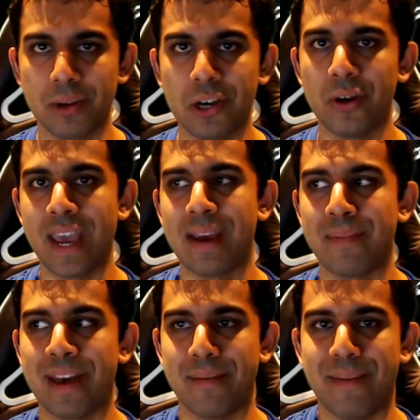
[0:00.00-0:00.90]
Oh hey,
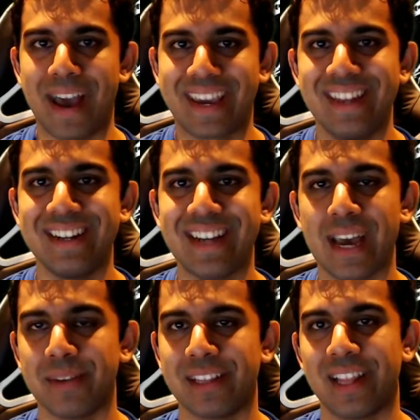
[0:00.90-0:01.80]
I'm back in
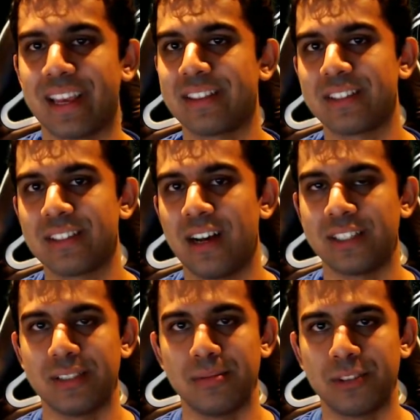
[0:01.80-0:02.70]
Diamond, like this is awesome.